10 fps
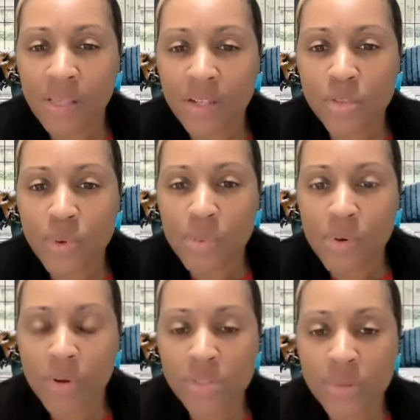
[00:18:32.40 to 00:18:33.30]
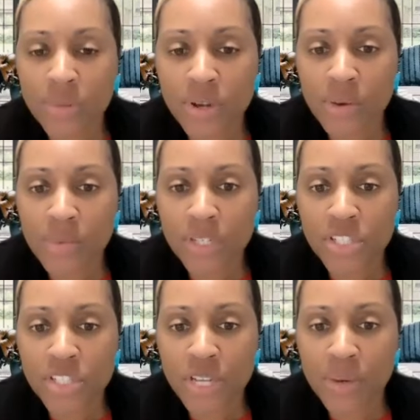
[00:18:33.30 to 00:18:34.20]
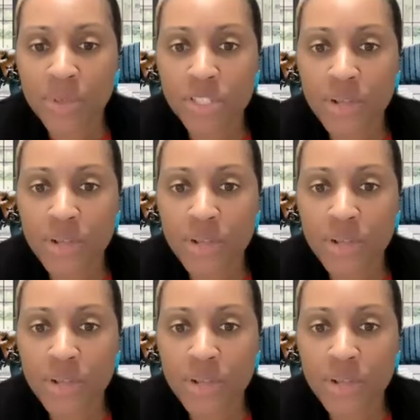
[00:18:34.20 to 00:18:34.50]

There's one more scripture I want to share with you